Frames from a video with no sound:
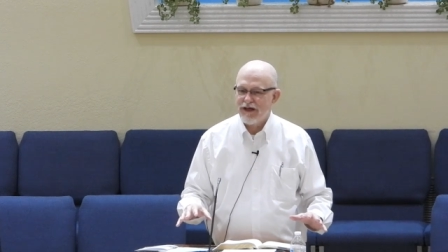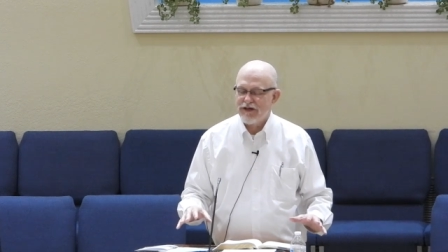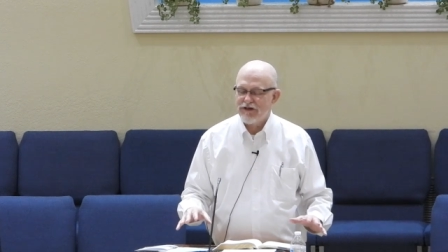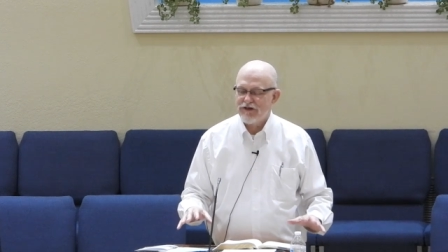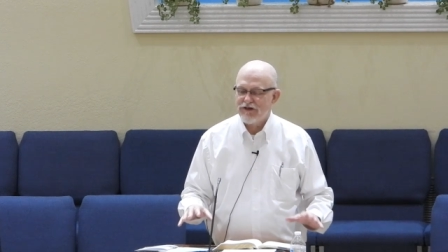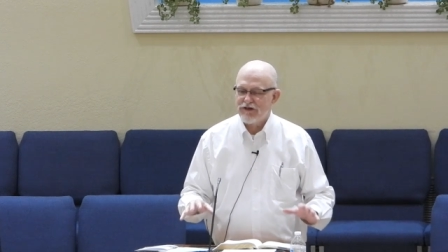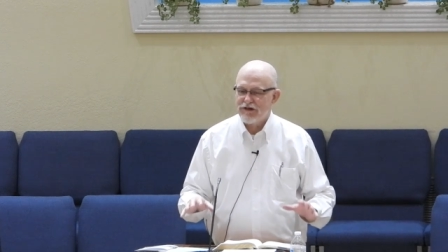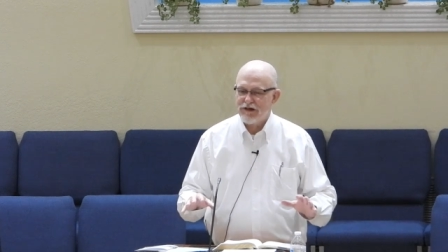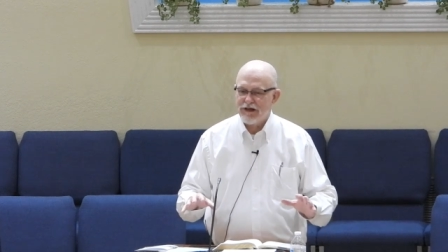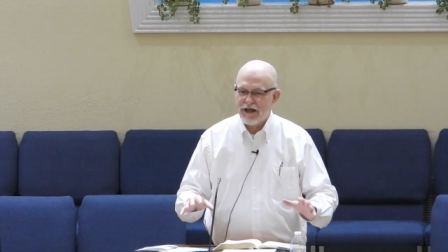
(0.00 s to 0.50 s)
and
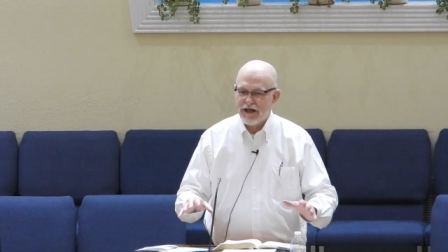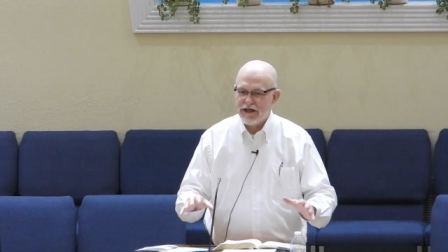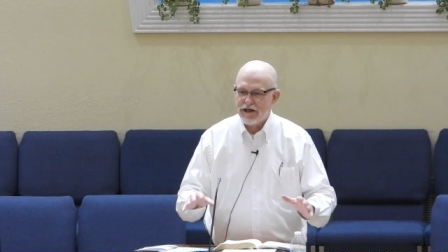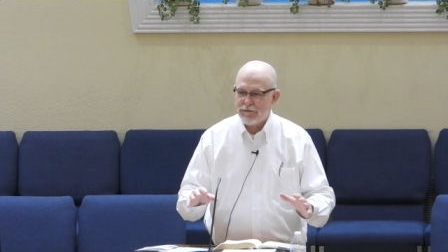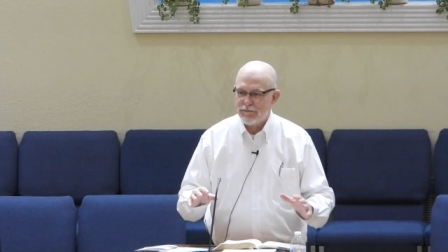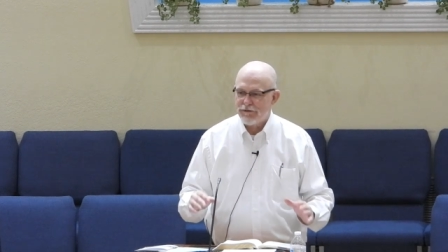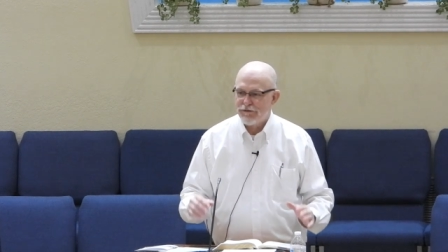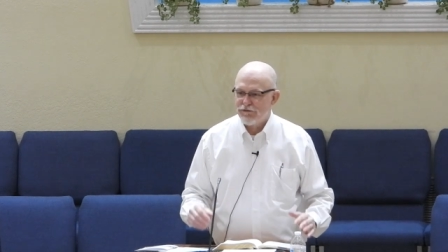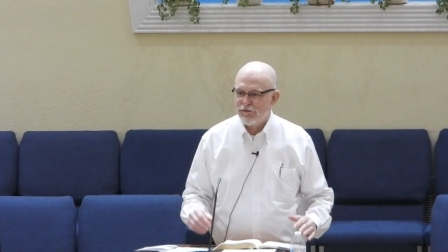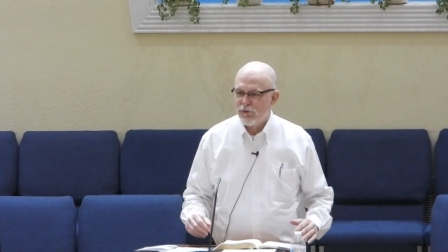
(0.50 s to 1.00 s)
just laid
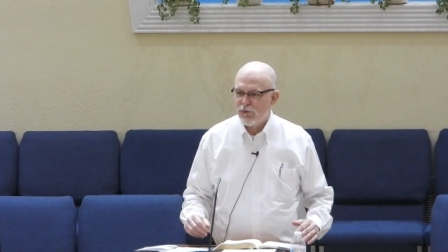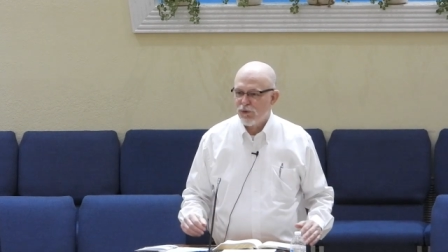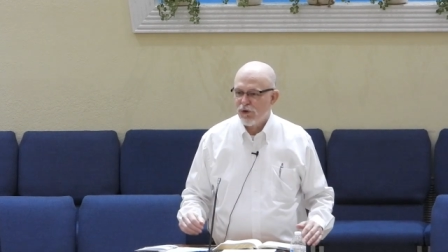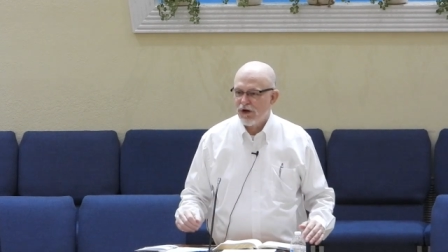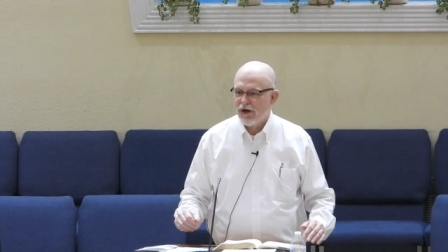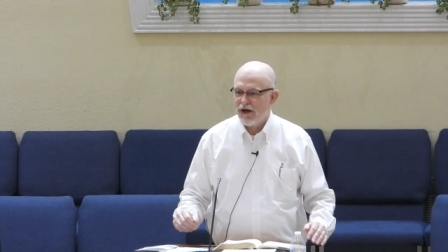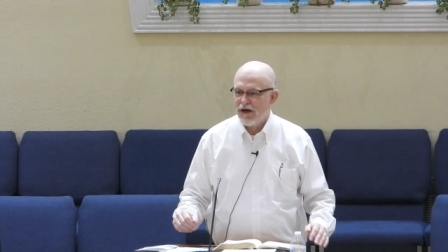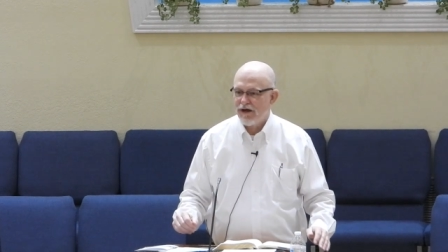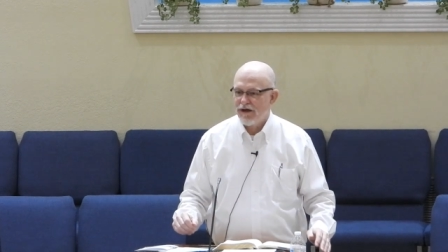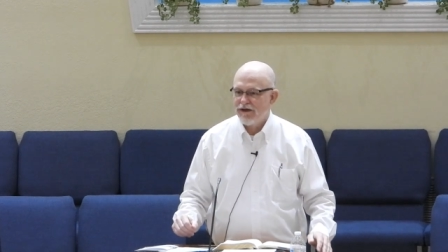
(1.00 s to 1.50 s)
it before
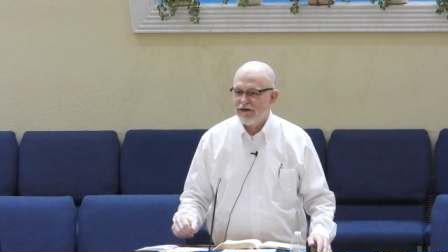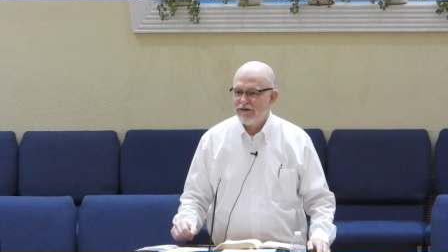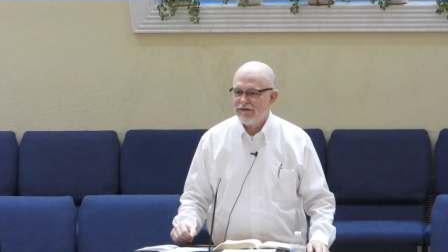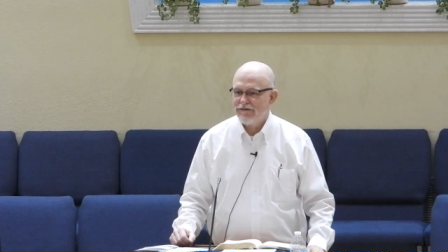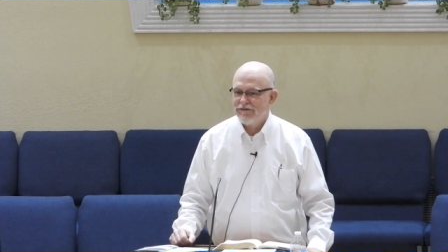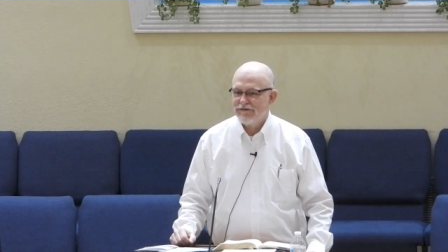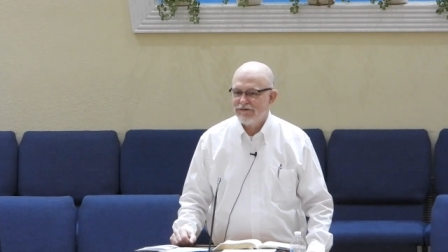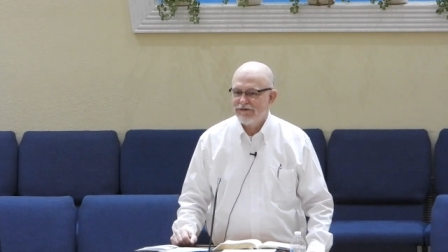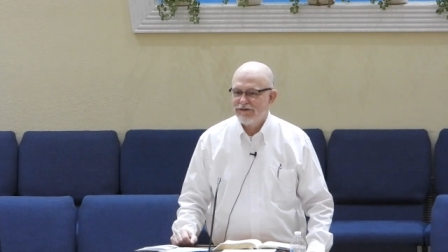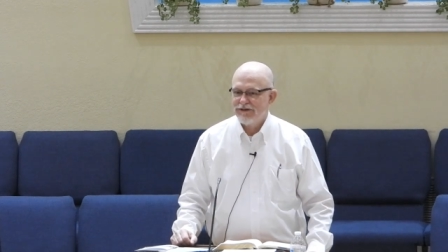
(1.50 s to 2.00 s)
God?
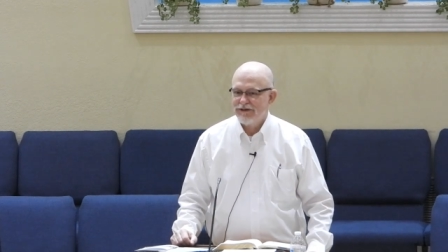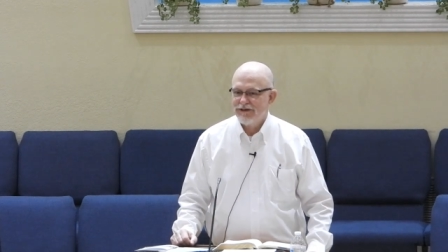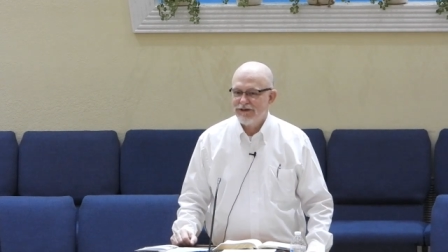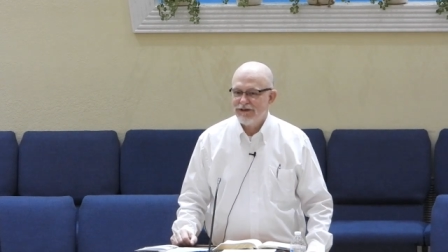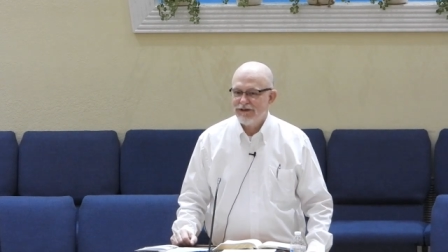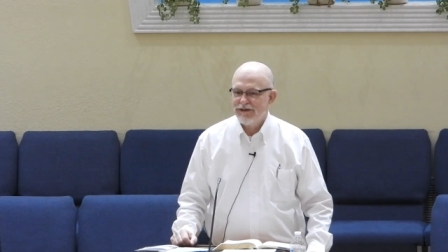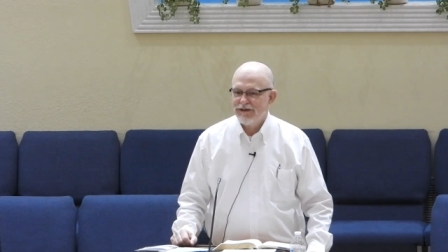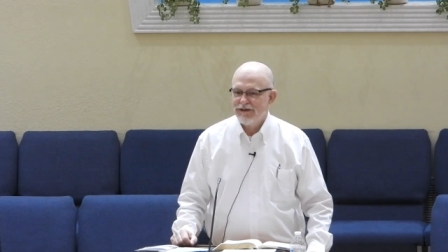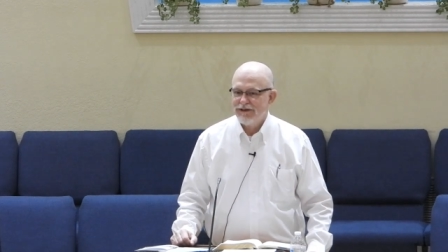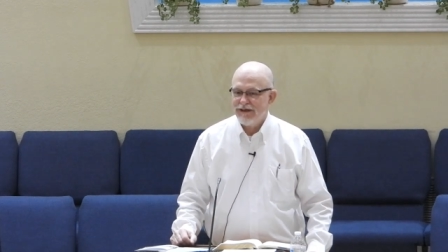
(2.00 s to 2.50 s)

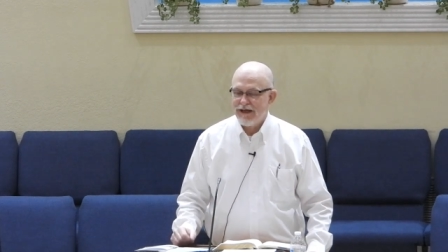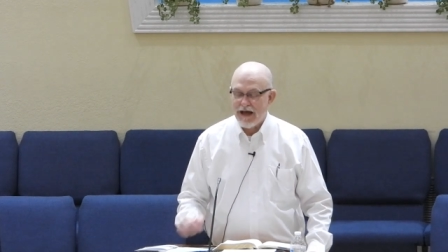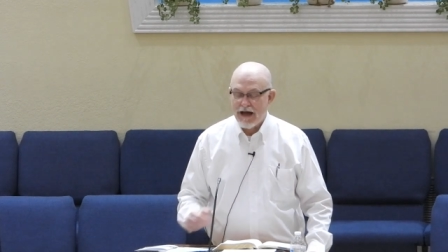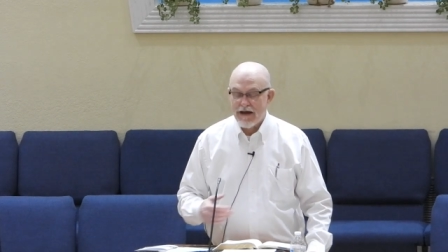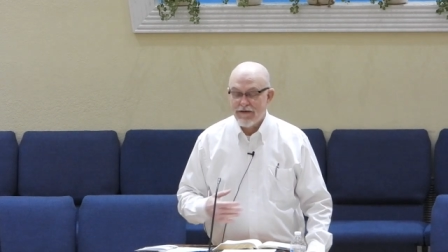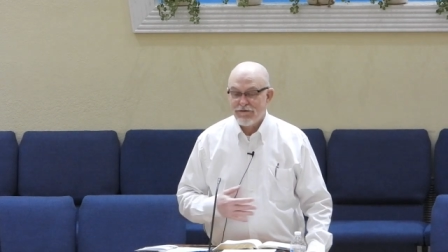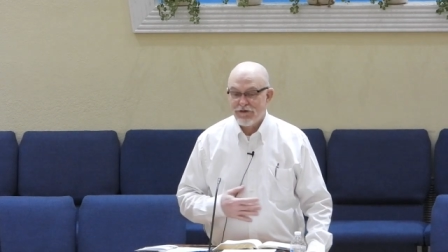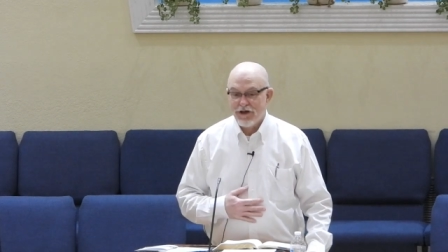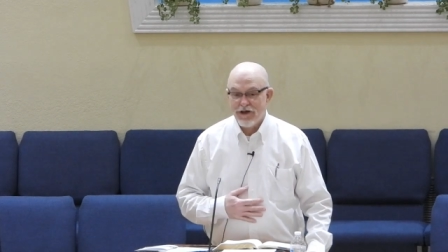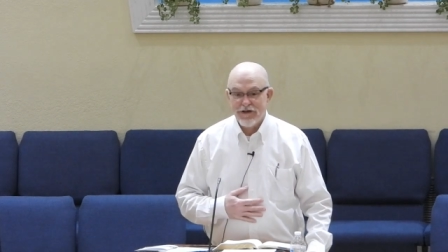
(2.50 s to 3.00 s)

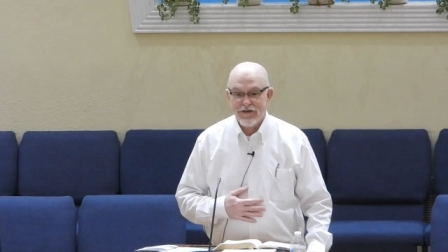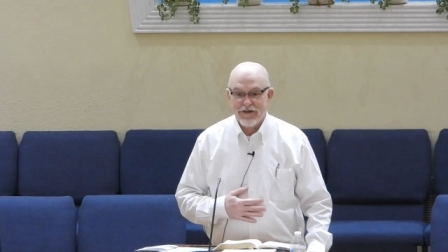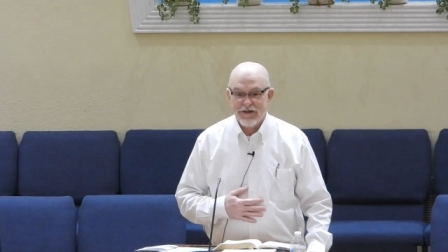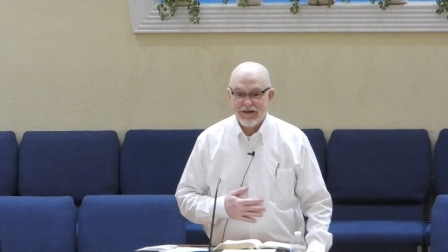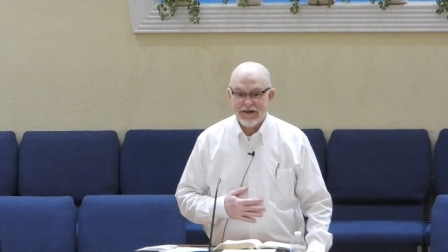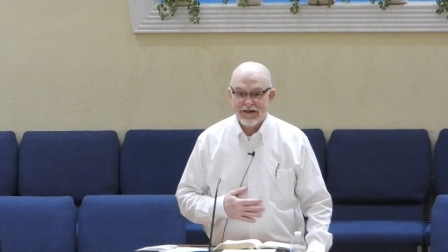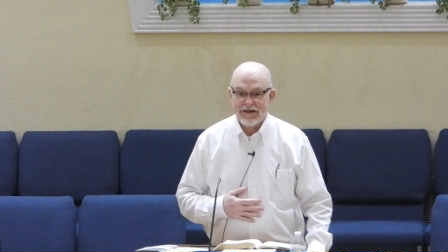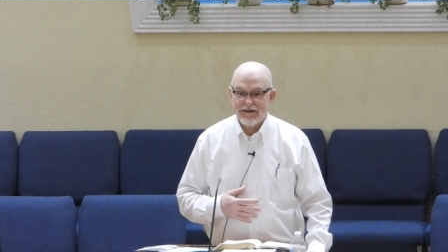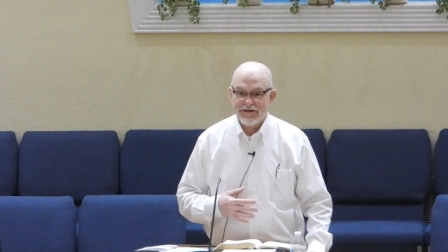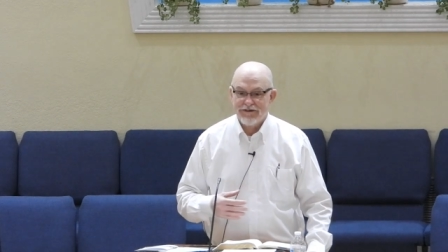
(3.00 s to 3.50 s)
I've done
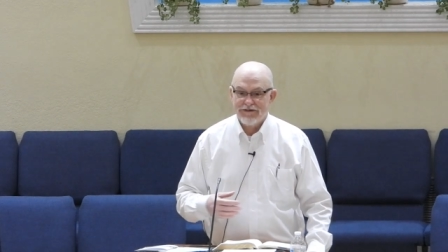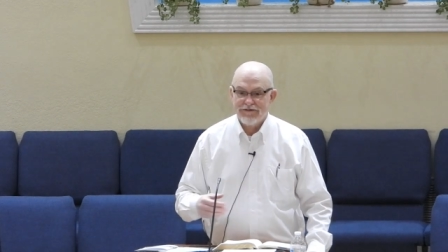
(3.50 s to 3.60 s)
that.